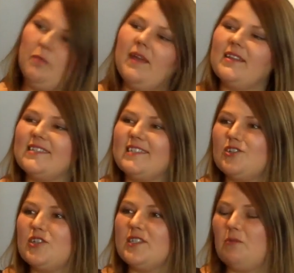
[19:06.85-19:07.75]
You make
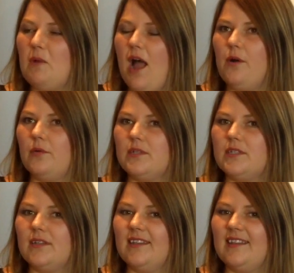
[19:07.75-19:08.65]
decisions
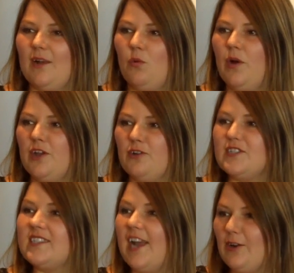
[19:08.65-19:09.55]
around what you're
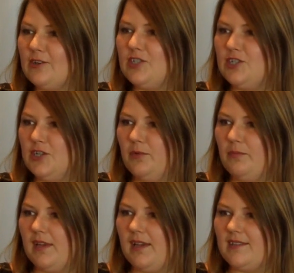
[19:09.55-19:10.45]
scared to do
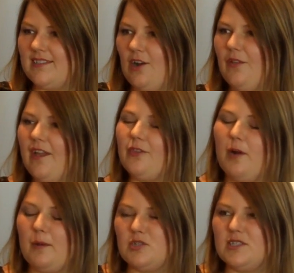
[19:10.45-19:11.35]
because all the other
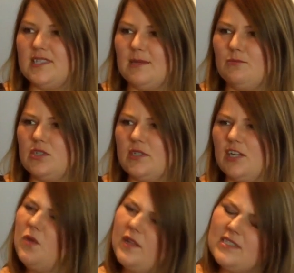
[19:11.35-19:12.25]
options seem just
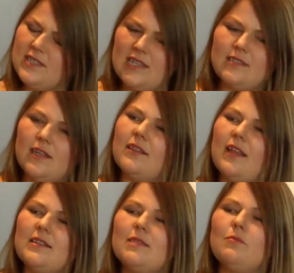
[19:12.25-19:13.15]
no,
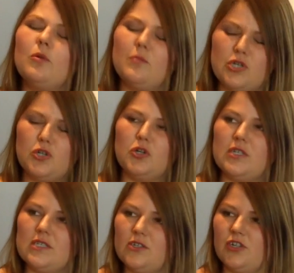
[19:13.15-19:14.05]
that's the more mature
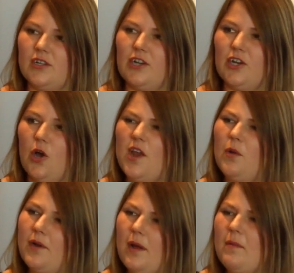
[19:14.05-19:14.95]
decision.
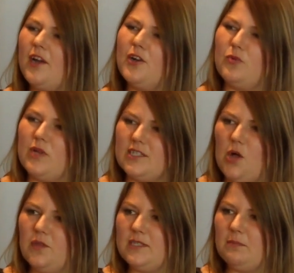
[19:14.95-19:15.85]
I'm not going to risk
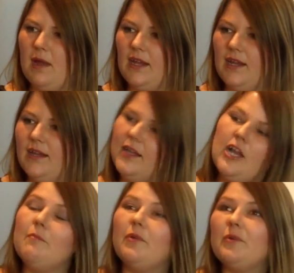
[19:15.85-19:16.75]
all this money.
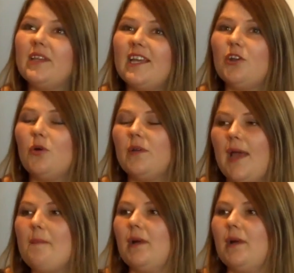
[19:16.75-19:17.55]
But really you don't get